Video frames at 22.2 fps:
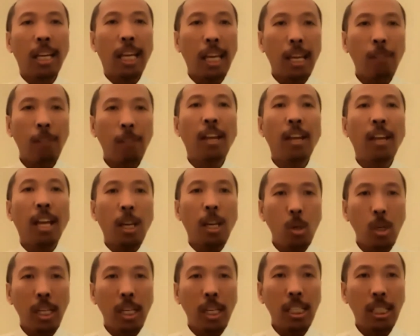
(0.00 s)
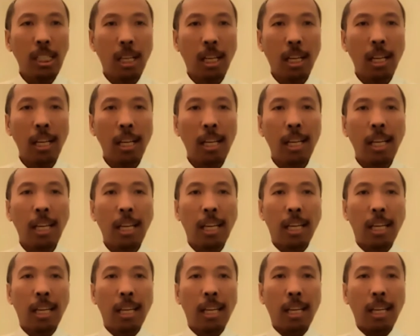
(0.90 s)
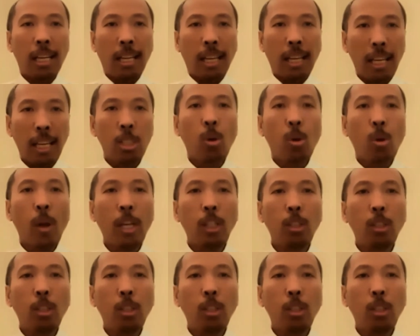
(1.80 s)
if Indonesia is going